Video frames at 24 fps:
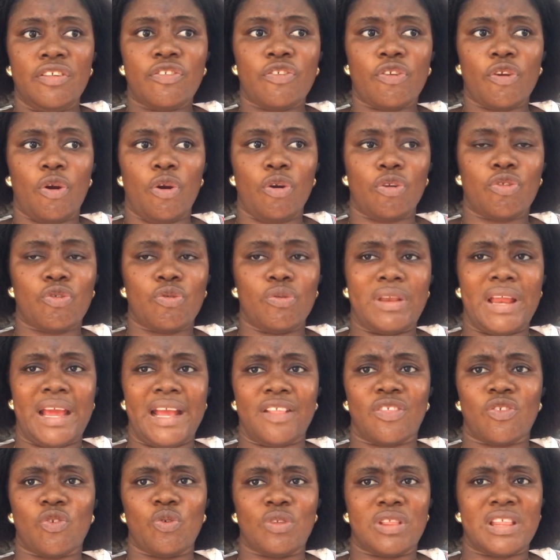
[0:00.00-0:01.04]
So today
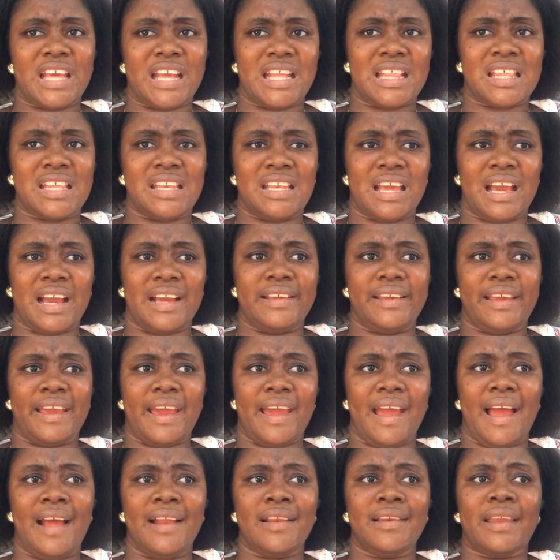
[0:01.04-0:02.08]
2:30 they are
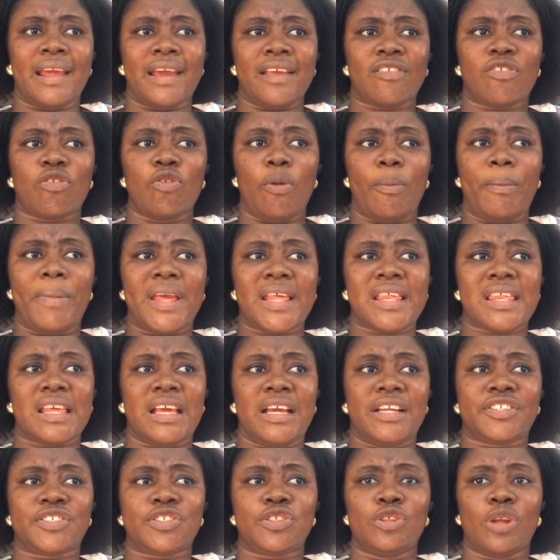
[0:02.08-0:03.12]
here and there's no
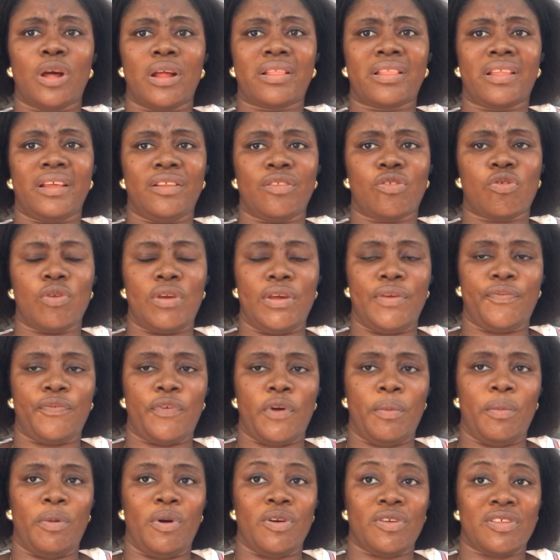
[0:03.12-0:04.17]
message, nothing to
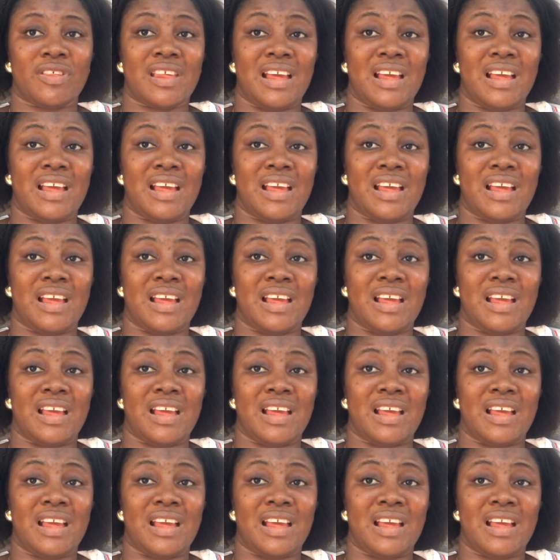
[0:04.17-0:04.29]
inform us.